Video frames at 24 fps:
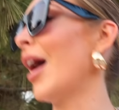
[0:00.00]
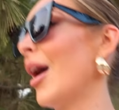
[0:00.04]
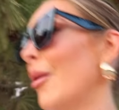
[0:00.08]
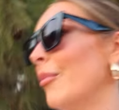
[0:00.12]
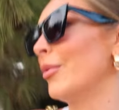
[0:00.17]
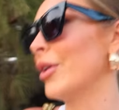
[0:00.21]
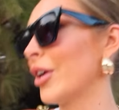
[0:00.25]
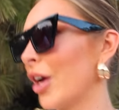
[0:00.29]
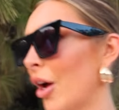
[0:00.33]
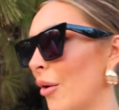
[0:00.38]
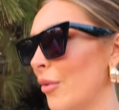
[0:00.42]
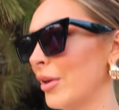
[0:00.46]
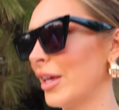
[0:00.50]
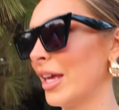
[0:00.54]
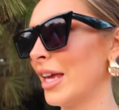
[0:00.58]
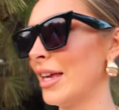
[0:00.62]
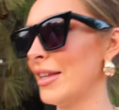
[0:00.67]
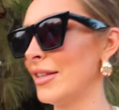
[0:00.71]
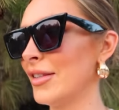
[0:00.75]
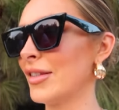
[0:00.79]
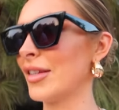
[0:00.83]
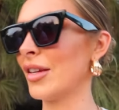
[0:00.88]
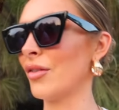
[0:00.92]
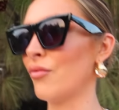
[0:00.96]
and we're going
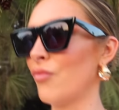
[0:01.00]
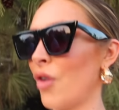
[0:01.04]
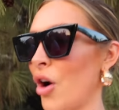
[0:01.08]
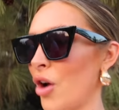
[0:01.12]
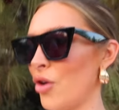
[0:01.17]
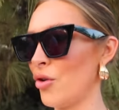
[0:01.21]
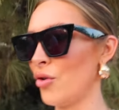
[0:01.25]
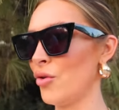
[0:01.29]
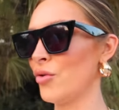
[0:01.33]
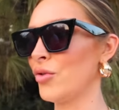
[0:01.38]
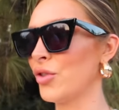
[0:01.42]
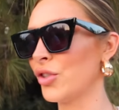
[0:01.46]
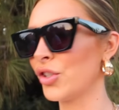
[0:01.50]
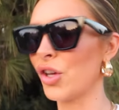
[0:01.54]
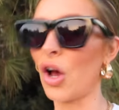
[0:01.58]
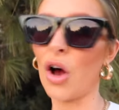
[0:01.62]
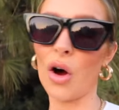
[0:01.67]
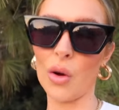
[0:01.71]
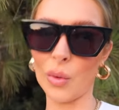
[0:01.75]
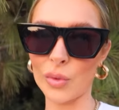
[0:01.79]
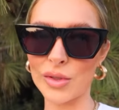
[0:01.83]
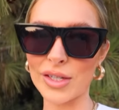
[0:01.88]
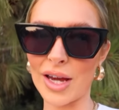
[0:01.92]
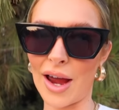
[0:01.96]
into Rhodes
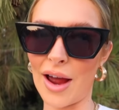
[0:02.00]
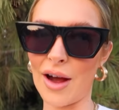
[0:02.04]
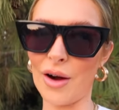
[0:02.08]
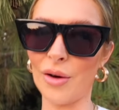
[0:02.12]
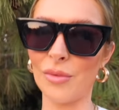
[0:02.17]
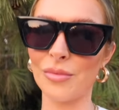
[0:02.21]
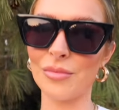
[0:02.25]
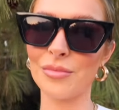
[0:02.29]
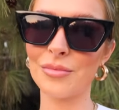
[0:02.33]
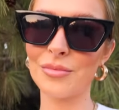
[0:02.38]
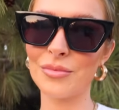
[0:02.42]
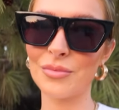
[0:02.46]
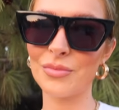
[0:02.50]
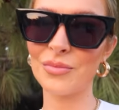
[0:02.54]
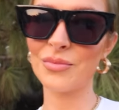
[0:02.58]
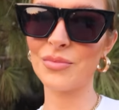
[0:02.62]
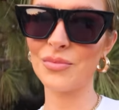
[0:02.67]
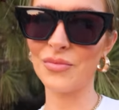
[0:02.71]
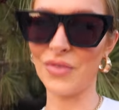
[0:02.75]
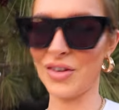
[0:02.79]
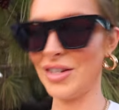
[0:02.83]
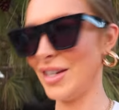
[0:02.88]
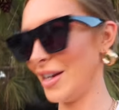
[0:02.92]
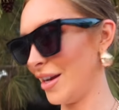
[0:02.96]
Old Town
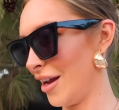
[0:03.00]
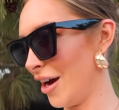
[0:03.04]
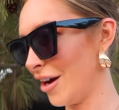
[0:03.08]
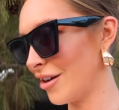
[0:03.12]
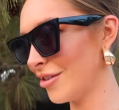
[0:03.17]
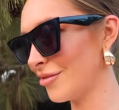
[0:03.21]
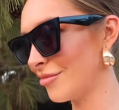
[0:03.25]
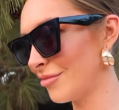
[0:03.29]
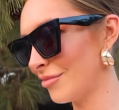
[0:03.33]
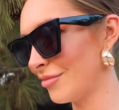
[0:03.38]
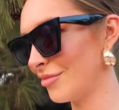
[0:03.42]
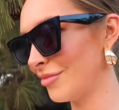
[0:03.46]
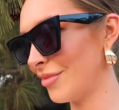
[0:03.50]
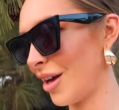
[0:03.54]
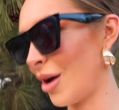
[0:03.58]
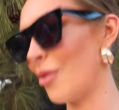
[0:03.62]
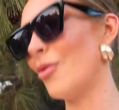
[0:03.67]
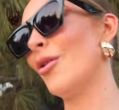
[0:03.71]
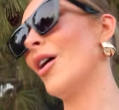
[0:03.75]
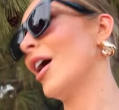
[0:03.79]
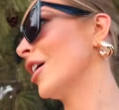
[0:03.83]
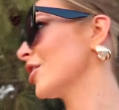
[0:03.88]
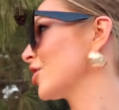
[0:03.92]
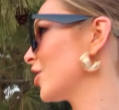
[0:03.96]
for dinner. And
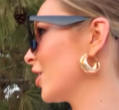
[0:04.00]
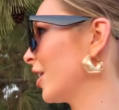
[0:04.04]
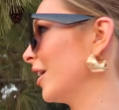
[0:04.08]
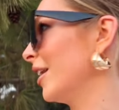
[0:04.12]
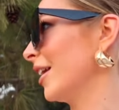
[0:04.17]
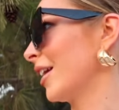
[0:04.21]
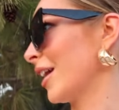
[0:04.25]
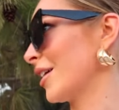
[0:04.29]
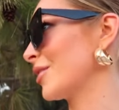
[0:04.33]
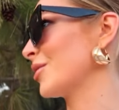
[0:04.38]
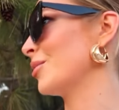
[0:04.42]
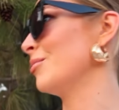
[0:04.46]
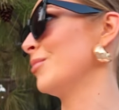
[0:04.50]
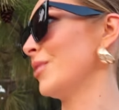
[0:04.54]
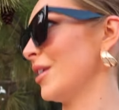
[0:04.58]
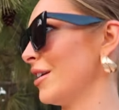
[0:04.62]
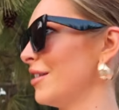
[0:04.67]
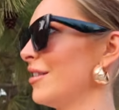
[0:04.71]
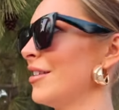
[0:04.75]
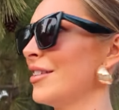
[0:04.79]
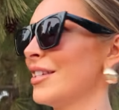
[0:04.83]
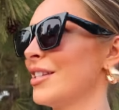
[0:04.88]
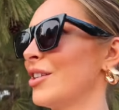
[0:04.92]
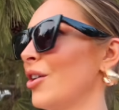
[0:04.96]
we're actually going to get some
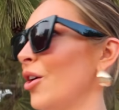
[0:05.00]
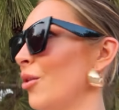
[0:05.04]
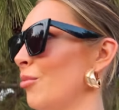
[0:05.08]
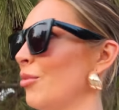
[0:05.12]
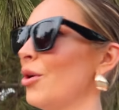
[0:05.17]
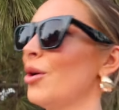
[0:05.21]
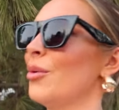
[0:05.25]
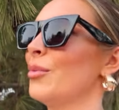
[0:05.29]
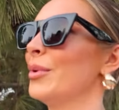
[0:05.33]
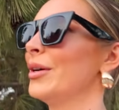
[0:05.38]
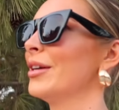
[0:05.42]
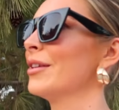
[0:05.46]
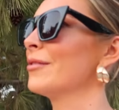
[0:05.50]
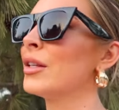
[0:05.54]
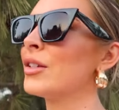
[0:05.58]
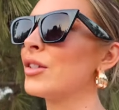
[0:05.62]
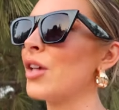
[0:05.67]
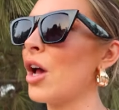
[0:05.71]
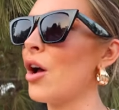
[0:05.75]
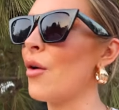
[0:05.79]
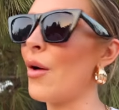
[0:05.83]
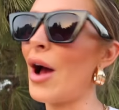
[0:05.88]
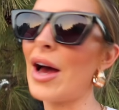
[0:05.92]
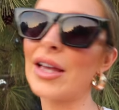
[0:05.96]
dinner this time, aren't we?
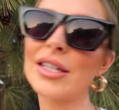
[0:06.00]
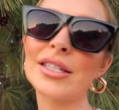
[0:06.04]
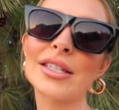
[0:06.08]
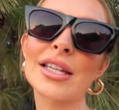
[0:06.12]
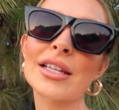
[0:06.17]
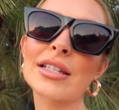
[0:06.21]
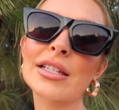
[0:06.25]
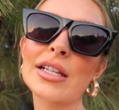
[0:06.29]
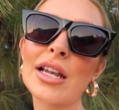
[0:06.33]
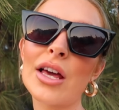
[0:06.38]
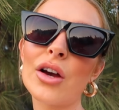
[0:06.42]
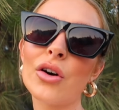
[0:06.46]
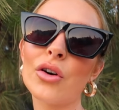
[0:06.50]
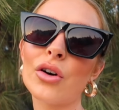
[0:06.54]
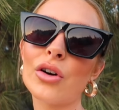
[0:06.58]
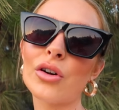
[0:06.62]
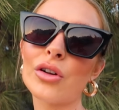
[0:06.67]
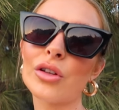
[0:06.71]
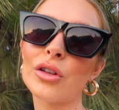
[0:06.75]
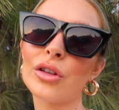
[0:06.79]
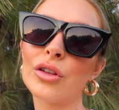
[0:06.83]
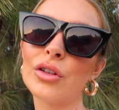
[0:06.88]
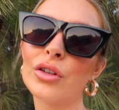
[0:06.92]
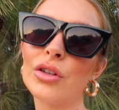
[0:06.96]
So Andy's
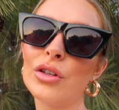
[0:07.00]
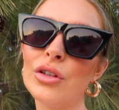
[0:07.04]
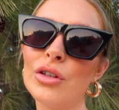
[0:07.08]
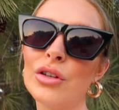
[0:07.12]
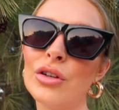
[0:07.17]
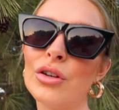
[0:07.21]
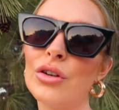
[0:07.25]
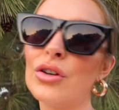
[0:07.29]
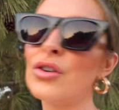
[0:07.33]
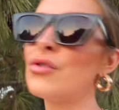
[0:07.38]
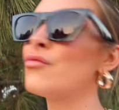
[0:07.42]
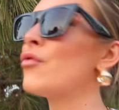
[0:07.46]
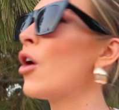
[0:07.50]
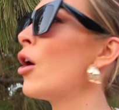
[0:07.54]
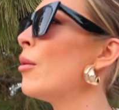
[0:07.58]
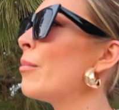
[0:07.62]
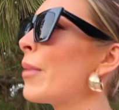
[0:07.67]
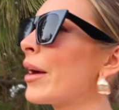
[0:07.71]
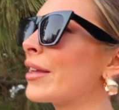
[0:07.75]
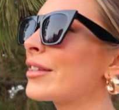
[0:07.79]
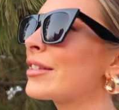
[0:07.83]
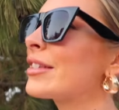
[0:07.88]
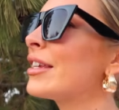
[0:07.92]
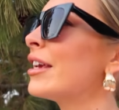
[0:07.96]
little
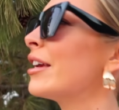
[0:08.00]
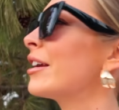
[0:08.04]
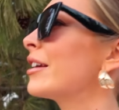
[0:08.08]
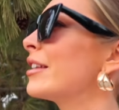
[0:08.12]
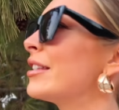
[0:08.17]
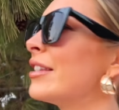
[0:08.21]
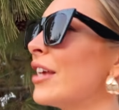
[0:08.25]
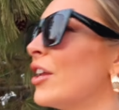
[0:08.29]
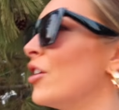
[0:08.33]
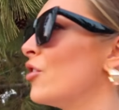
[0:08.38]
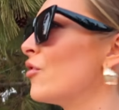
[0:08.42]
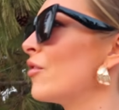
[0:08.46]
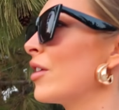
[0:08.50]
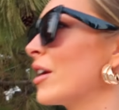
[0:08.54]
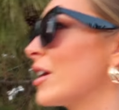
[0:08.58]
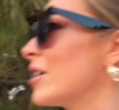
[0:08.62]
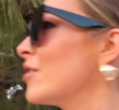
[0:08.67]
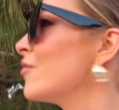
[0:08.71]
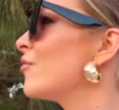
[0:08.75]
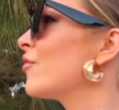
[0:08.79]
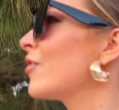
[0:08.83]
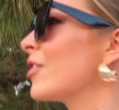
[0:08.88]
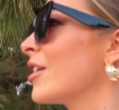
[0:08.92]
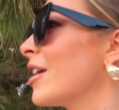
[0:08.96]
romantic dinner
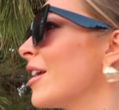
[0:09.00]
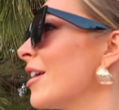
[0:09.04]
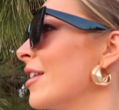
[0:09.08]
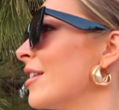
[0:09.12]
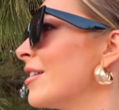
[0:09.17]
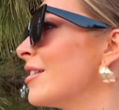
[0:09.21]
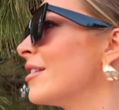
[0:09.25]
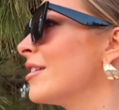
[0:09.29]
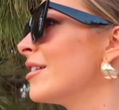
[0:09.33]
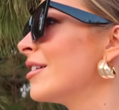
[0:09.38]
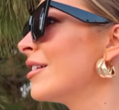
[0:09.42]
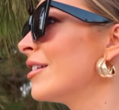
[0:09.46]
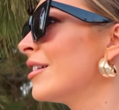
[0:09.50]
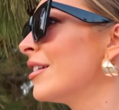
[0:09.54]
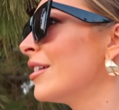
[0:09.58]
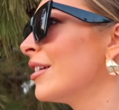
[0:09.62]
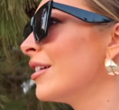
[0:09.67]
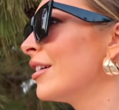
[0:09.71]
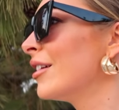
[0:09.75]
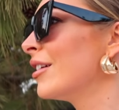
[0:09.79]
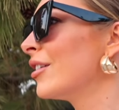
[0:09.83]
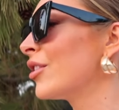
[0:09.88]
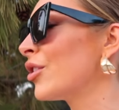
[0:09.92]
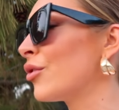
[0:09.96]
evening,
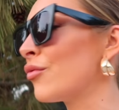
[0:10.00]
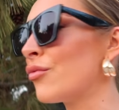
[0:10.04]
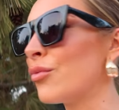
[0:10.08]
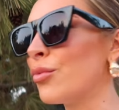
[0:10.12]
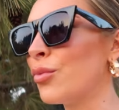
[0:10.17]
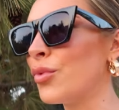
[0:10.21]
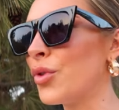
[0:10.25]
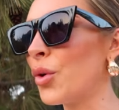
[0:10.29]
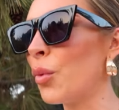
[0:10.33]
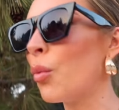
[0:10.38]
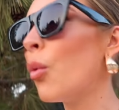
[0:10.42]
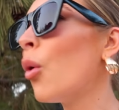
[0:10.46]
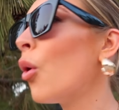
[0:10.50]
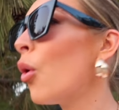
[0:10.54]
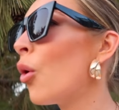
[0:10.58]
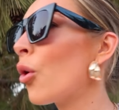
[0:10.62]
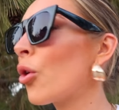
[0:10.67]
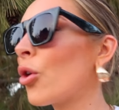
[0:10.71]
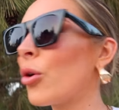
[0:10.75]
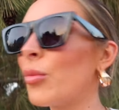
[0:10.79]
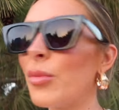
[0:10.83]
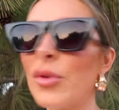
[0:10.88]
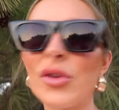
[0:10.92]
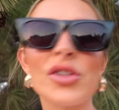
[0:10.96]
the
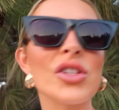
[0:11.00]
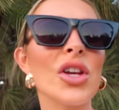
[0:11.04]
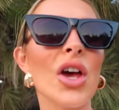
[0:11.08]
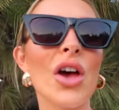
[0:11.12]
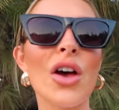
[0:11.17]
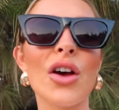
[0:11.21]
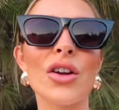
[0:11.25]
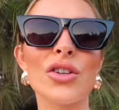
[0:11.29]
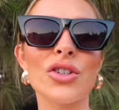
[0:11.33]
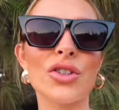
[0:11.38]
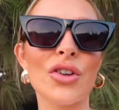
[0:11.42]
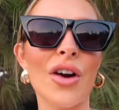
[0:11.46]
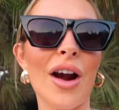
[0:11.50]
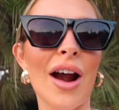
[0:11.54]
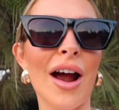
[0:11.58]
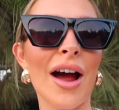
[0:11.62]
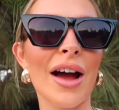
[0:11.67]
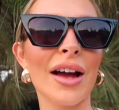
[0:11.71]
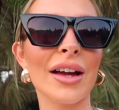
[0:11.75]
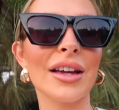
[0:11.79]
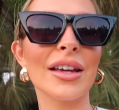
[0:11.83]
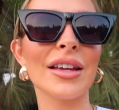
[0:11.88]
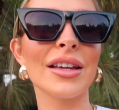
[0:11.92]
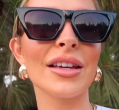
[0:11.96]
walk up the dirt
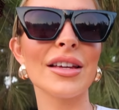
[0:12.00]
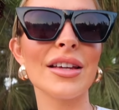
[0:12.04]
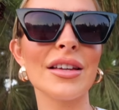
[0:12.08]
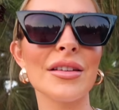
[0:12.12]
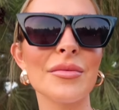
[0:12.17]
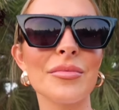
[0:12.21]
track,